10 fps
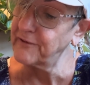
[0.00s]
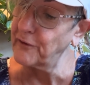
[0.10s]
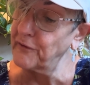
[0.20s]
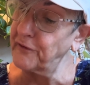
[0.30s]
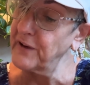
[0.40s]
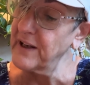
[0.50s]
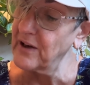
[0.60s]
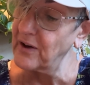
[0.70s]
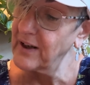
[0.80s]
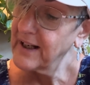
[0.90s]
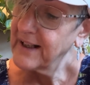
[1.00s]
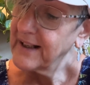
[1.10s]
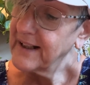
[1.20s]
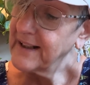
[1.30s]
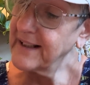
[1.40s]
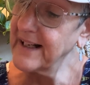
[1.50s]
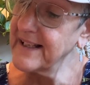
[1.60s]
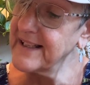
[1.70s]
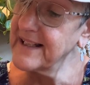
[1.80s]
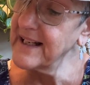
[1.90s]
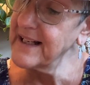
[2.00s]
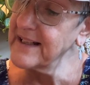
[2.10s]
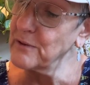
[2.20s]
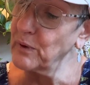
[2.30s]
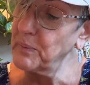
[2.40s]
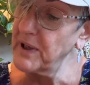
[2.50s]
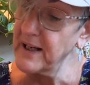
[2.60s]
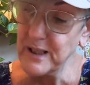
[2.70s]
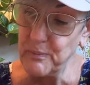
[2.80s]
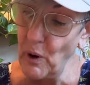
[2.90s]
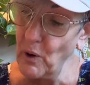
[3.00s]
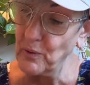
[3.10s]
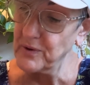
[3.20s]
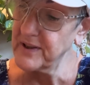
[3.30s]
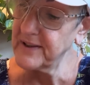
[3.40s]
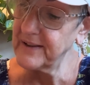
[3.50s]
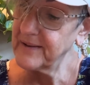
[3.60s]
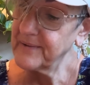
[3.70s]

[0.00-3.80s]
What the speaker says: for fear that his deeds will be exposed.